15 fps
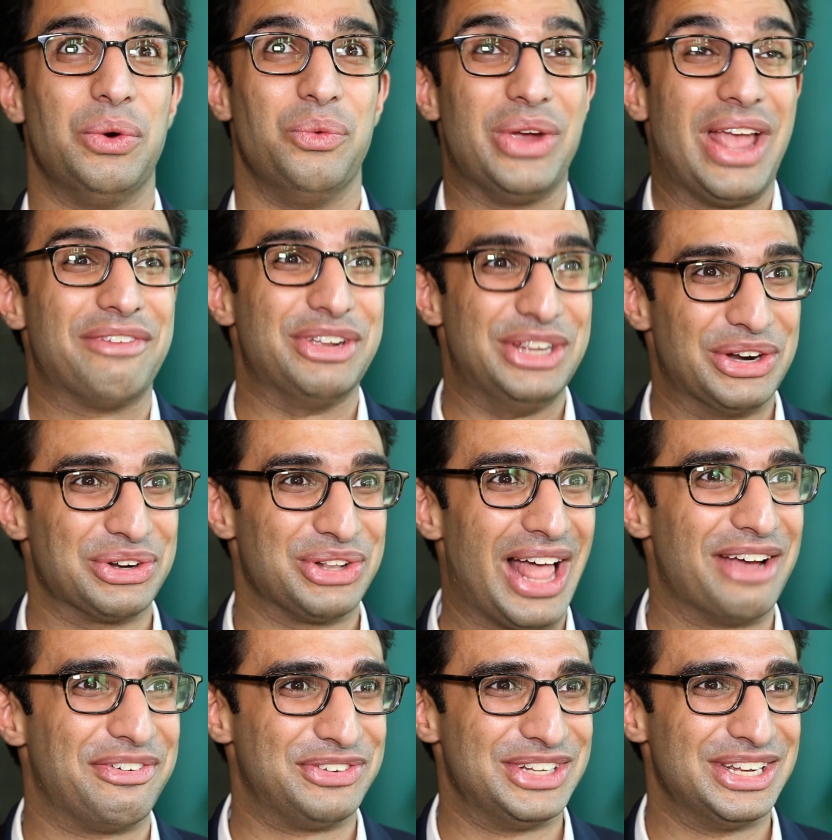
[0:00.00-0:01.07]
we have a year
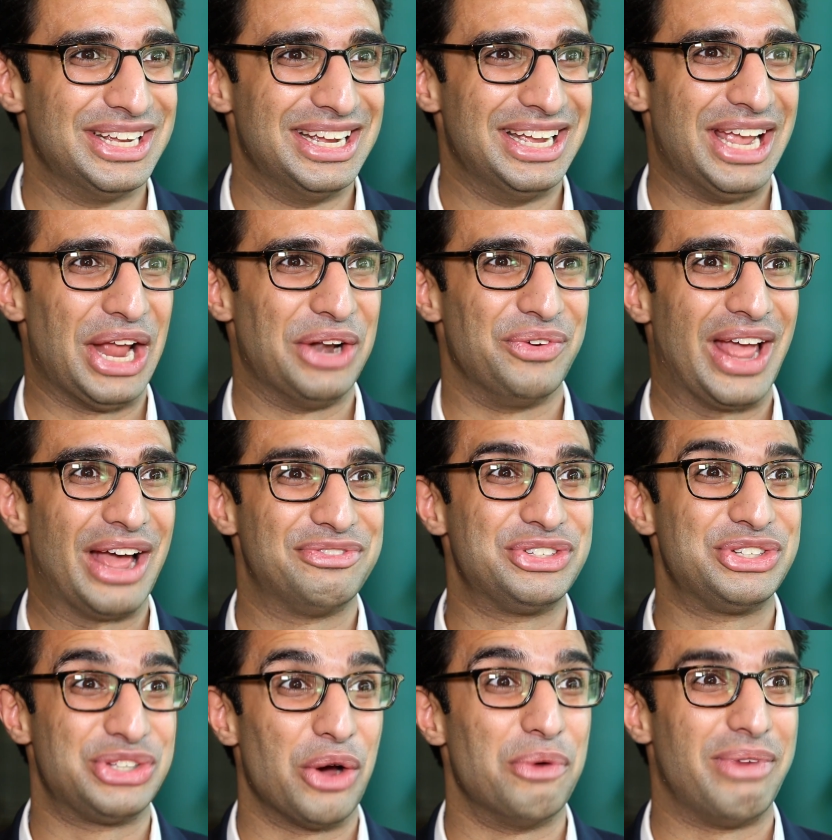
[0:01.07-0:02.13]
left and we have
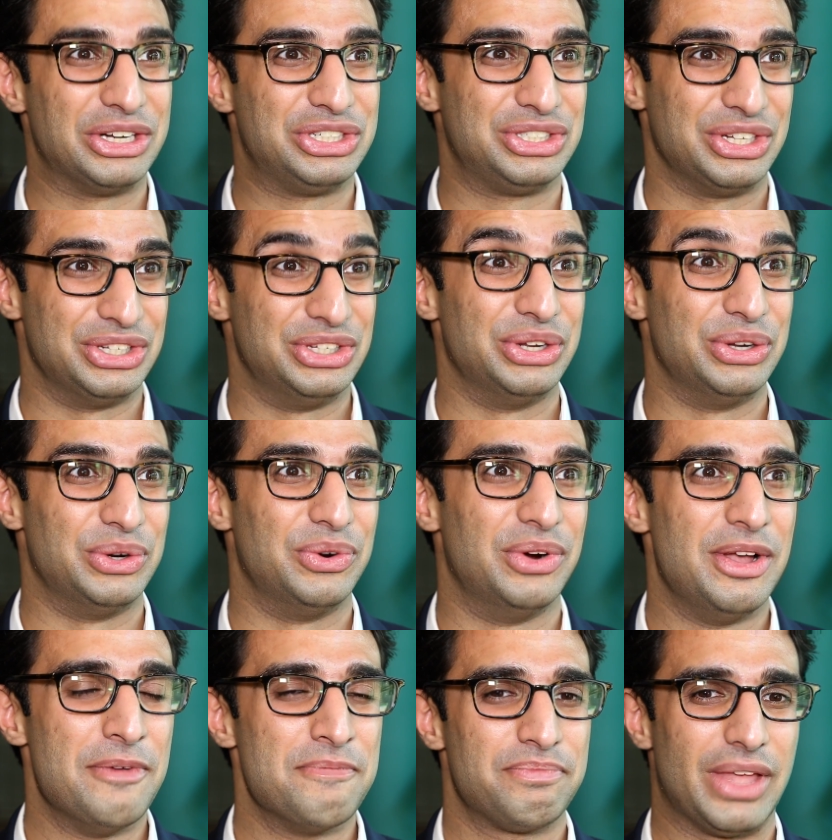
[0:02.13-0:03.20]
so much to do.
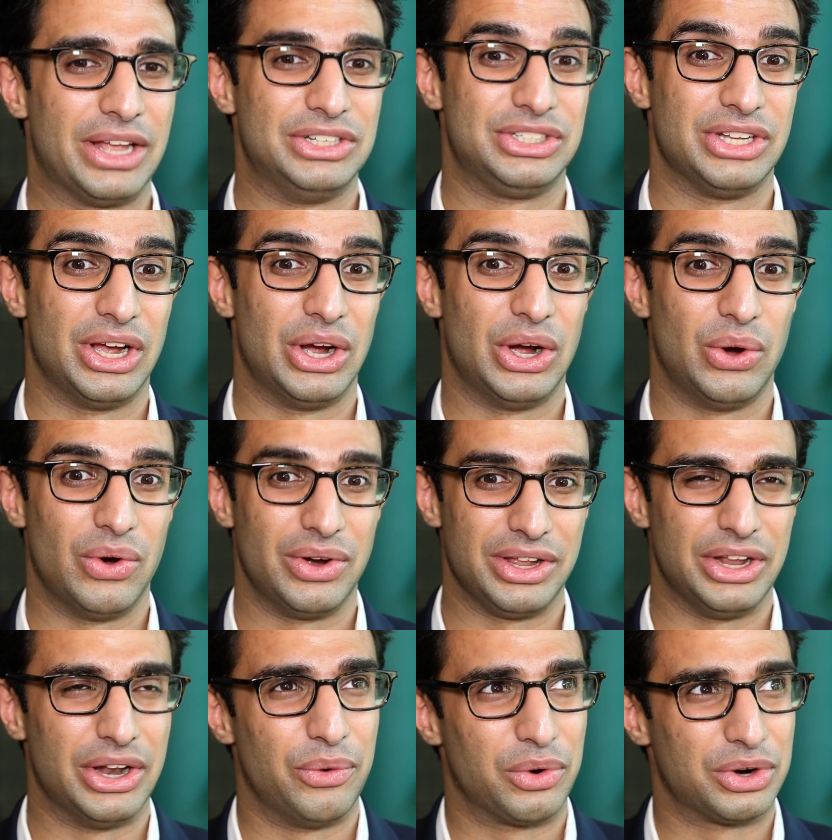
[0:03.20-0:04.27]
And so,
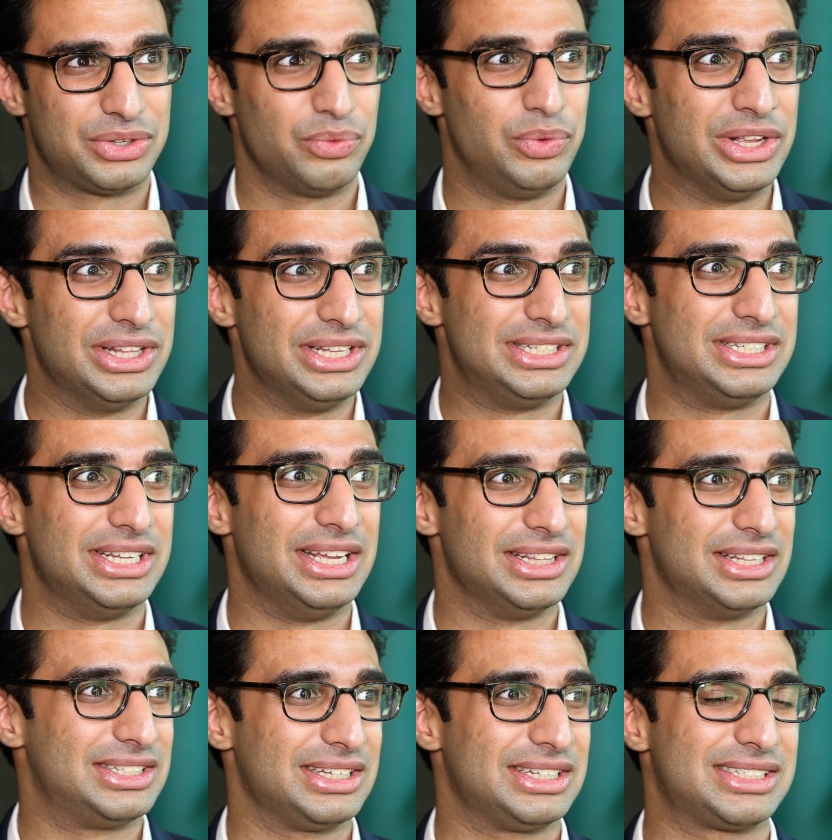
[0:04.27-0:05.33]
we're really seeing
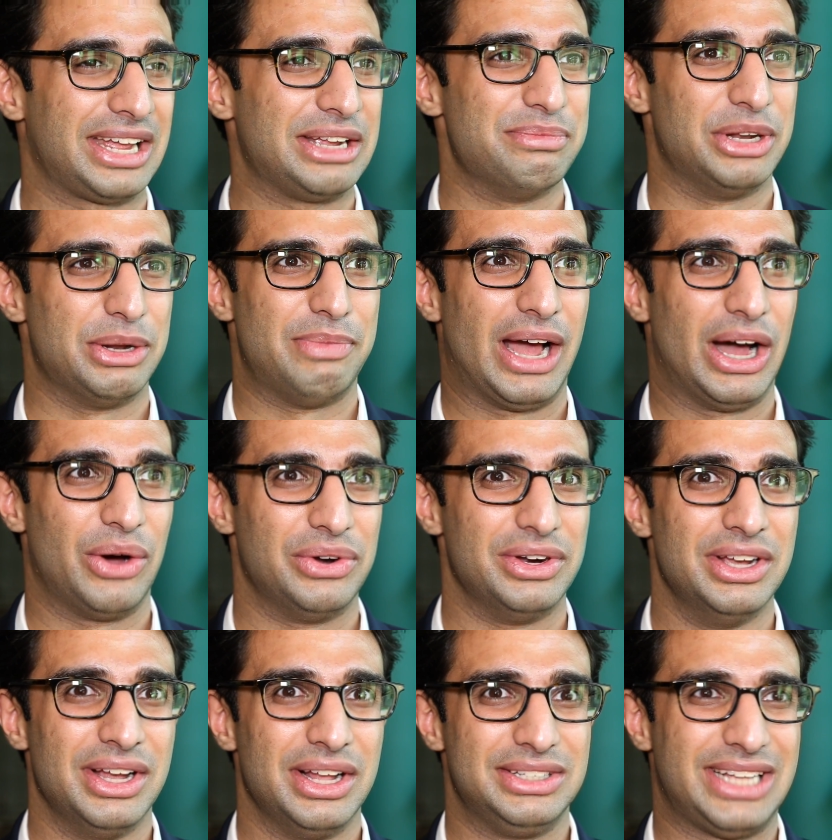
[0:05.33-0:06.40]
this excitement about
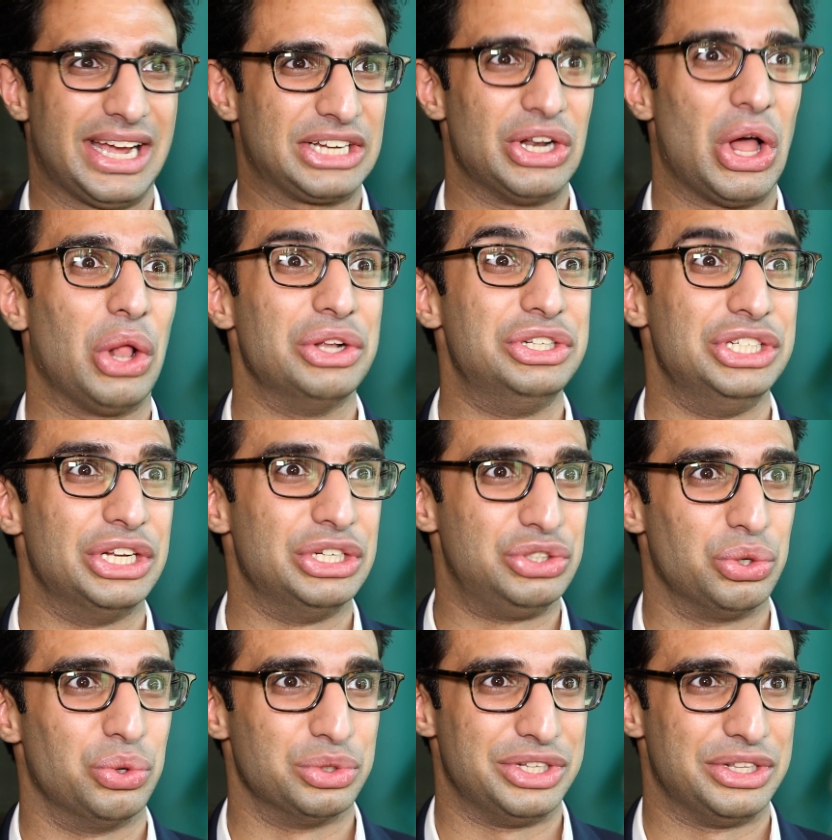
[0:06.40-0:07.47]
technology and
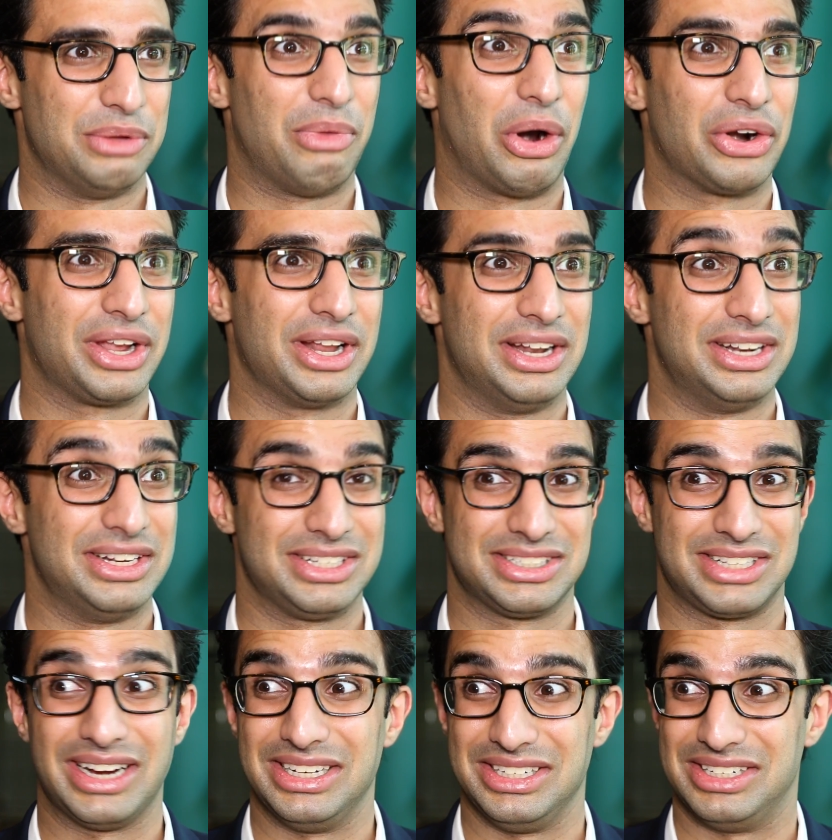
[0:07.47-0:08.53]
tools in the market, and it's
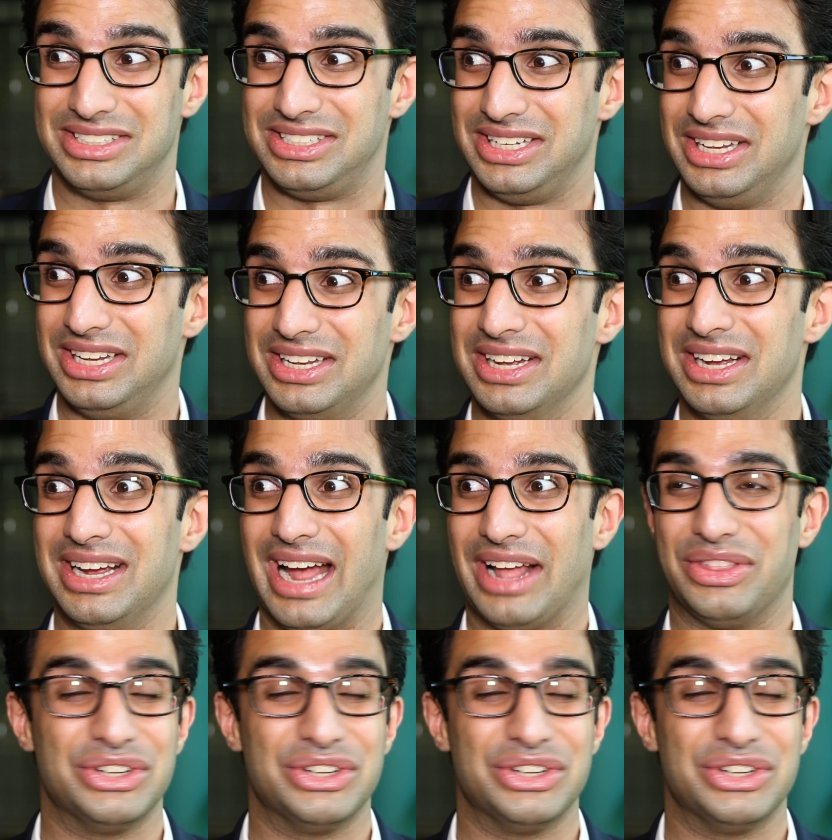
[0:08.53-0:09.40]
exciting to see at